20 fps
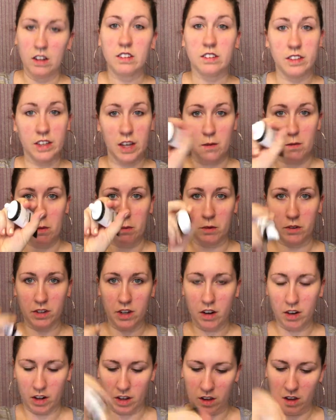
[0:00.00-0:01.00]
see I'm almost
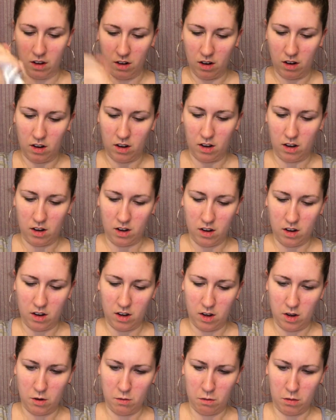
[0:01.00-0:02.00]
out again,
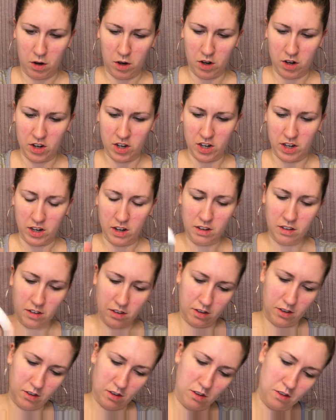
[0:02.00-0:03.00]

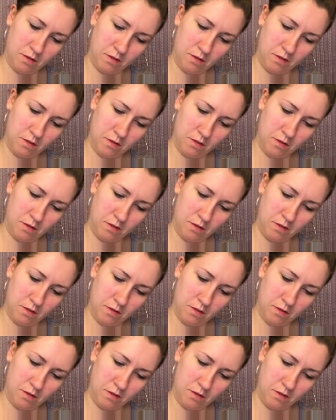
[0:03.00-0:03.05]
purchase.